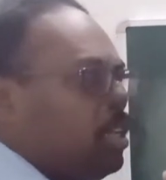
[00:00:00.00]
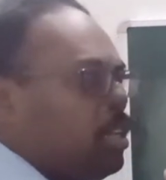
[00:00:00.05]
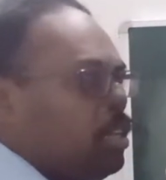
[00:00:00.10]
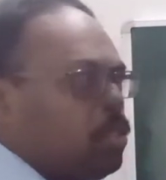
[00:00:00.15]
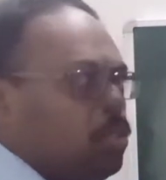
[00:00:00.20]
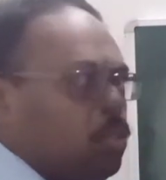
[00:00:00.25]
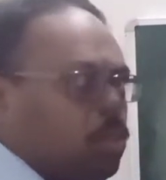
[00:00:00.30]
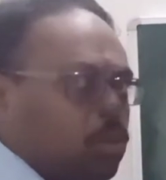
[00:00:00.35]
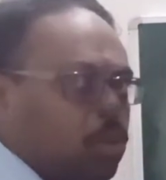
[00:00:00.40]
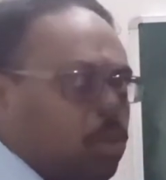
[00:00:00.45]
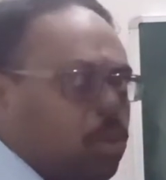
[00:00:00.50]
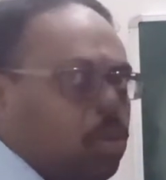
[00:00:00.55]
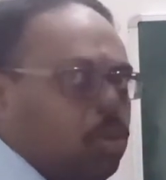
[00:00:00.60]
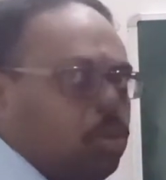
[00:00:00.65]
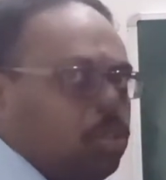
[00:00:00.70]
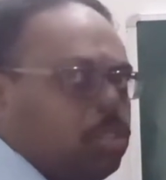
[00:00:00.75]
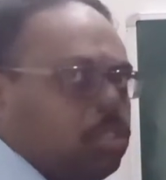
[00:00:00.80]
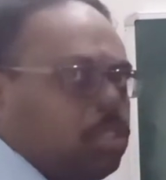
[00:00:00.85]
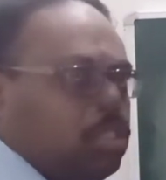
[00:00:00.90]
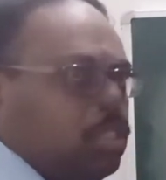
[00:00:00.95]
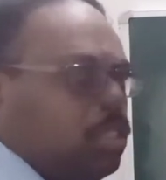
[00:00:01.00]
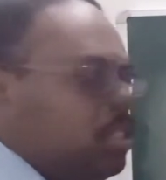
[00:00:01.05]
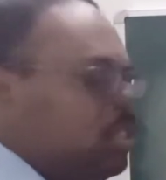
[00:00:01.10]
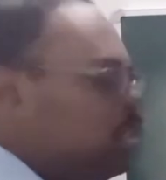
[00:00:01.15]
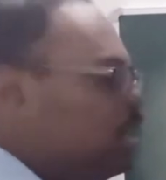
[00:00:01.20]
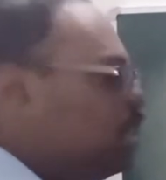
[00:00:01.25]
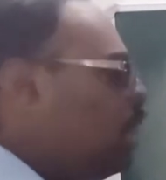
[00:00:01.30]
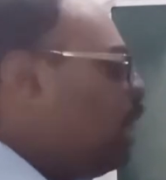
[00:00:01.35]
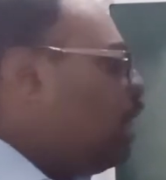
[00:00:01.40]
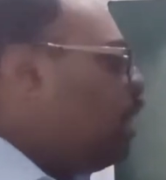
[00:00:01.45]
there is no host,
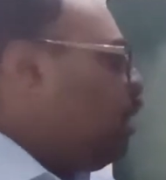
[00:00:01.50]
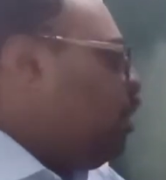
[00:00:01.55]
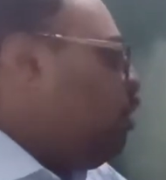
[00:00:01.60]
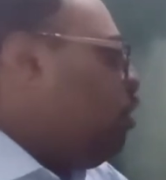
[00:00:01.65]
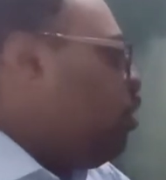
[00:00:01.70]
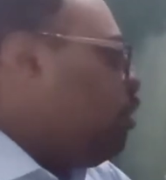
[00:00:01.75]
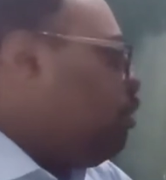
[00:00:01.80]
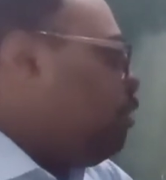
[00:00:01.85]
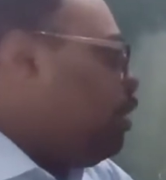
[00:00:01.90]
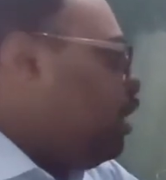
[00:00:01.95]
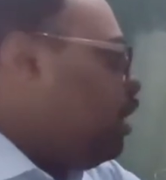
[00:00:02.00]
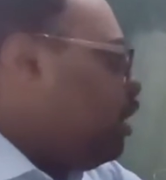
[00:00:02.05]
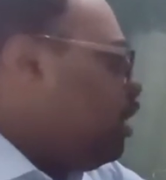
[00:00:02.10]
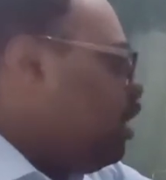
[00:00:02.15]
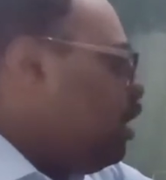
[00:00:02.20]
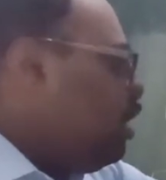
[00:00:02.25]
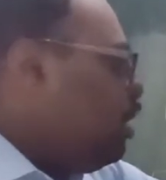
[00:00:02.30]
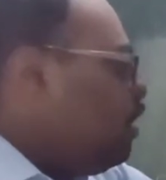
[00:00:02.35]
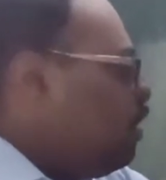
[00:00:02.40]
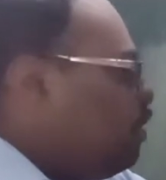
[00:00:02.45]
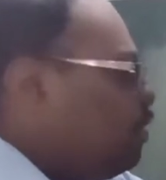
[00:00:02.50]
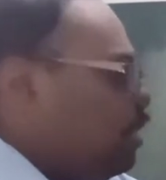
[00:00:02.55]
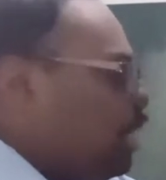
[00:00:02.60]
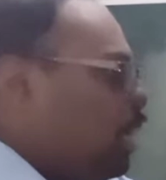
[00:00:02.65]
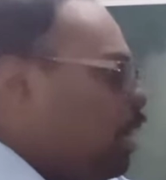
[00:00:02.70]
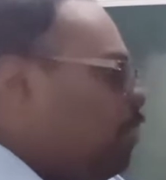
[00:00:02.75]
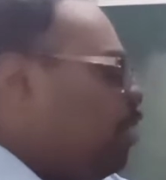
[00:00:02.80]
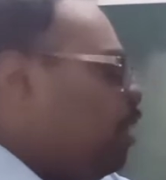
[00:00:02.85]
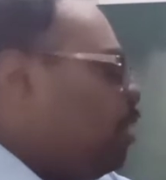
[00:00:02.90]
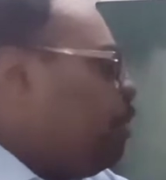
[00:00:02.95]
they are dormant.
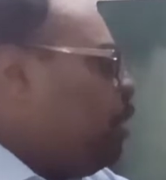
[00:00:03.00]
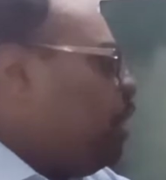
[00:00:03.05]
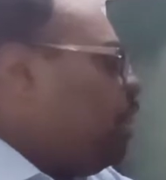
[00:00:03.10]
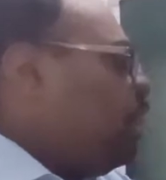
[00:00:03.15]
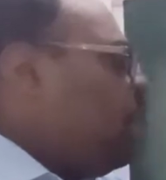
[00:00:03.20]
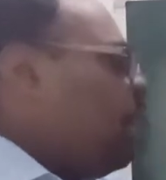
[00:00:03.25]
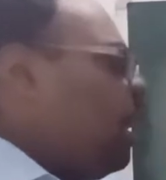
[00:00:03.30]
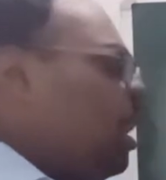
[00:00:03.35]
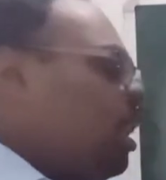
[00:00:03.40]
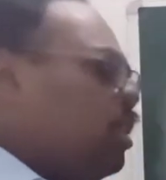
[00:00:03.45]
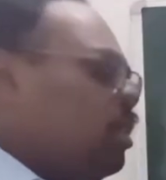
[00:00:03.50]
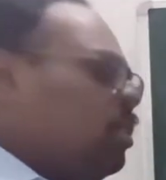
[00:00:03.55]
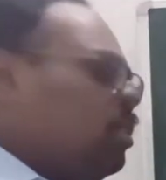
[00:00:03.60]
They will be